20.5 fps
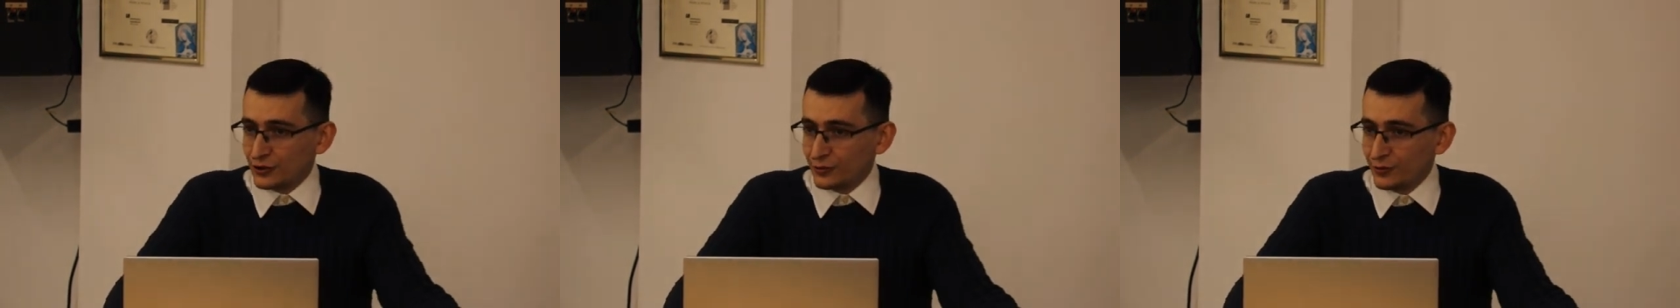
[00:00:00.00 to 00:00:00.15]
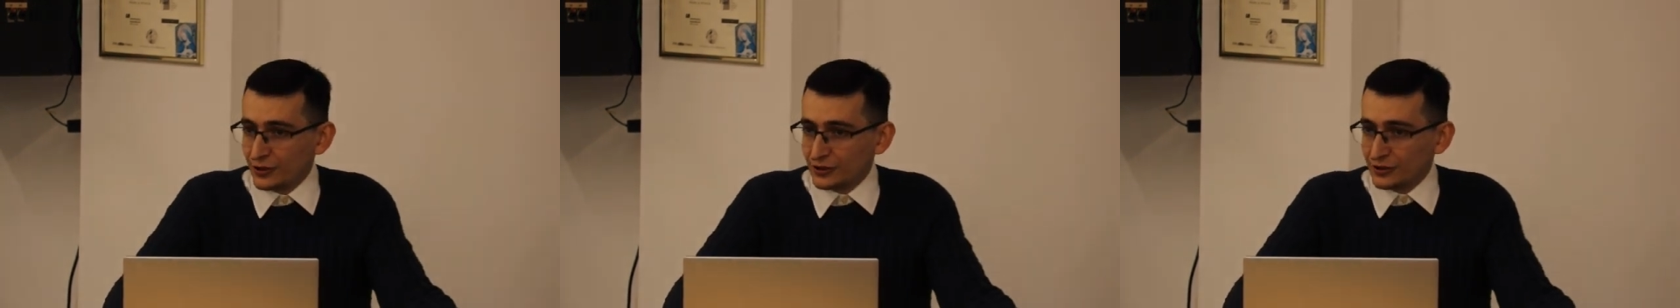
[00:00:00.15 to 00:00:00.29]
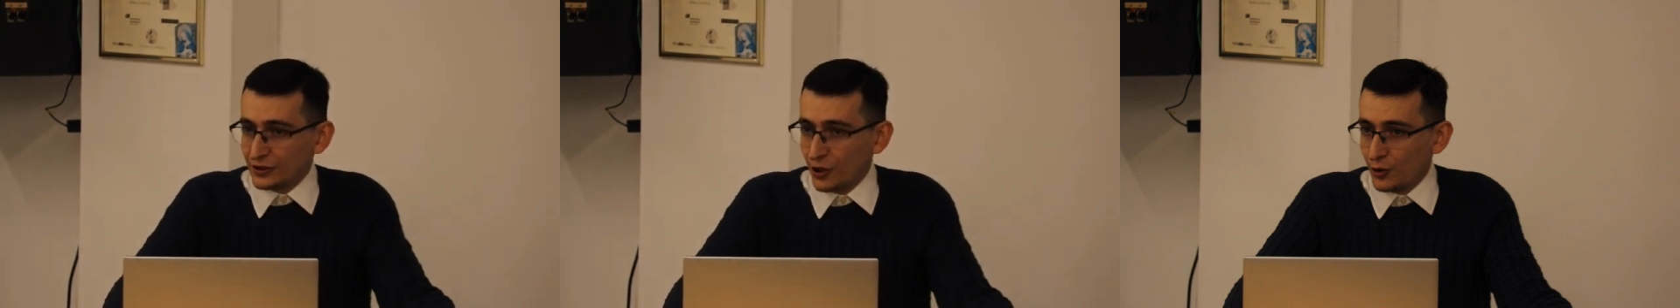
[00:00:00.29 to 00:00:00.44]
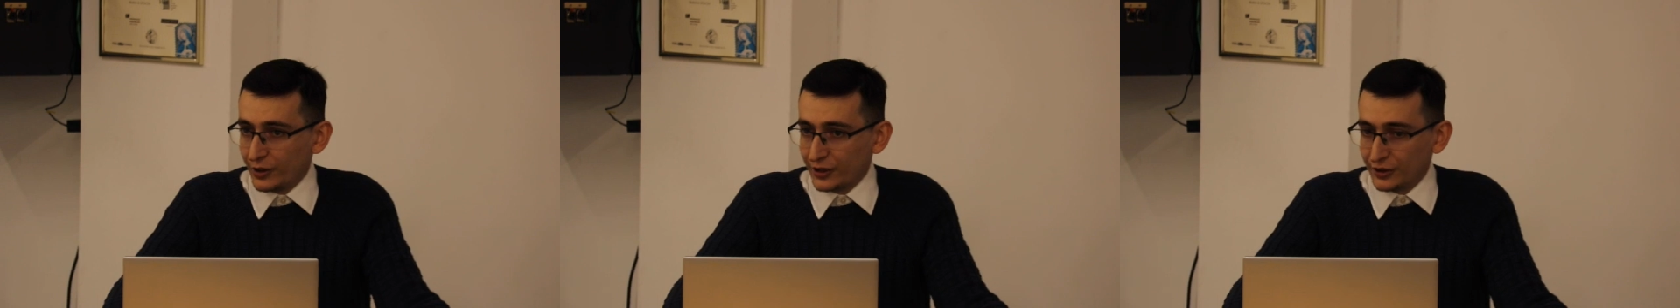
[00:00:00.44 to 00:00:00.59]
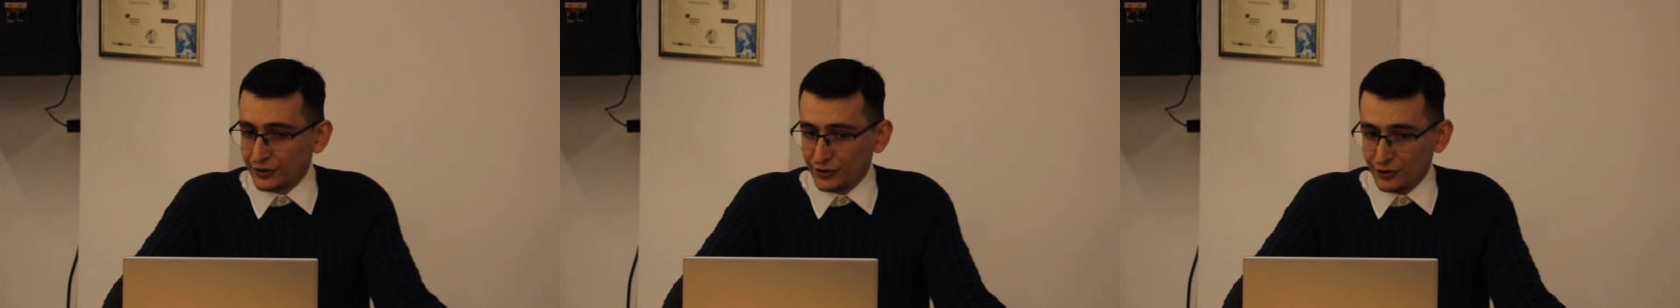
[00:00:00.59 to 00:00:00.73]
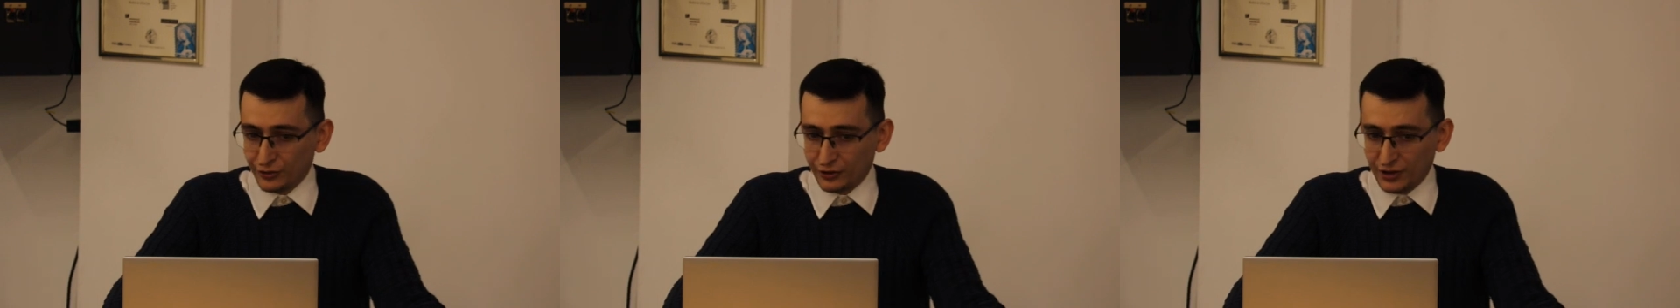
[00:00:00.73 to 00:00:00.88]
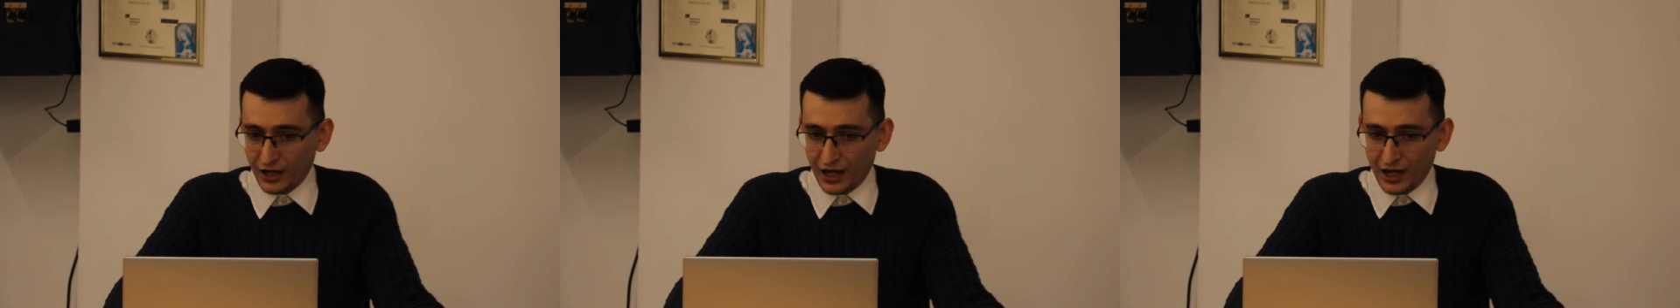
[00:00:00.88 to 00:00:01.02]
which was going
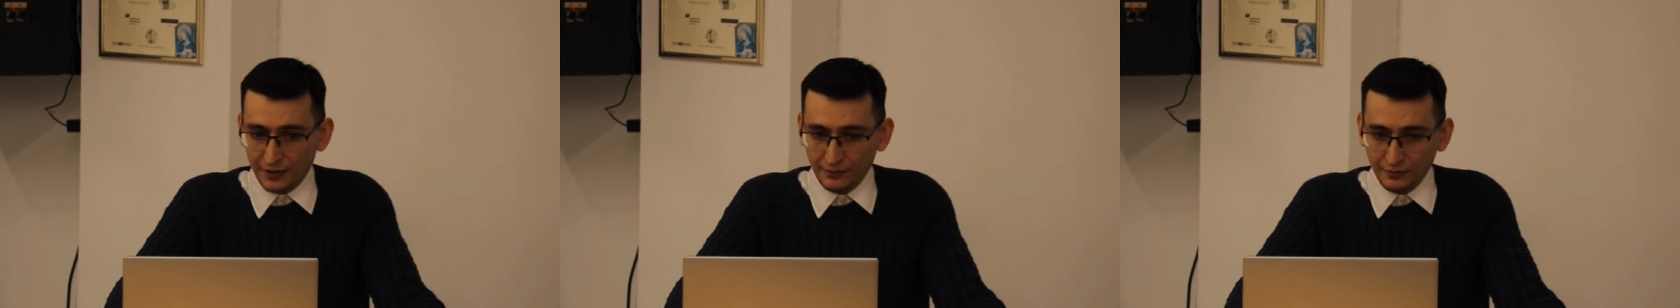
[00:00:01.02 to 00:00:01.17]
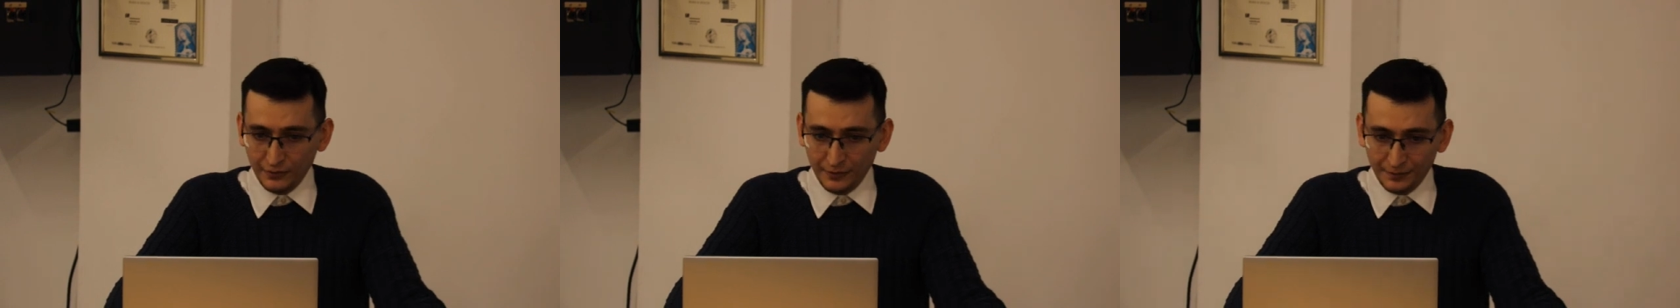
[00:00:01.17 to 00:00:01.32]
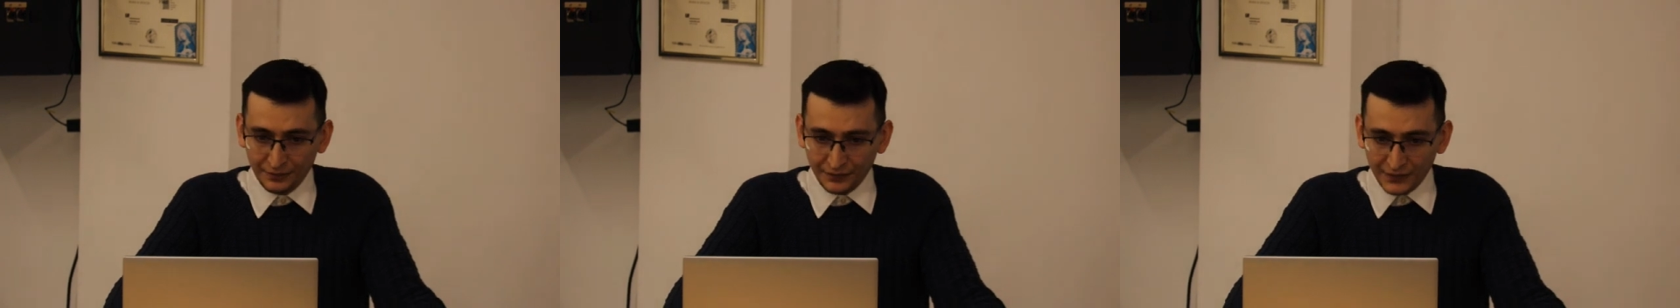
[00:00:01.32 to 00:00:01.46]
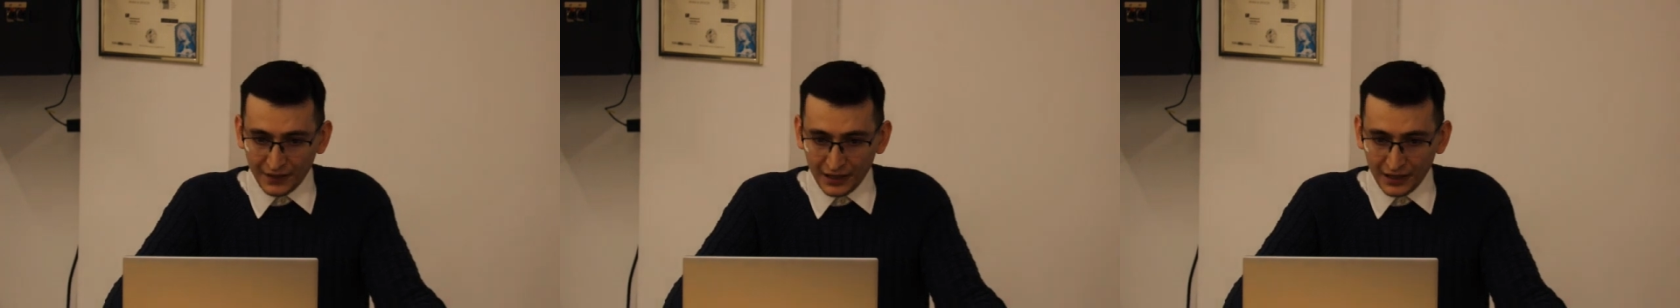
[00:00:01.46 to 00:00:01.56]
to come.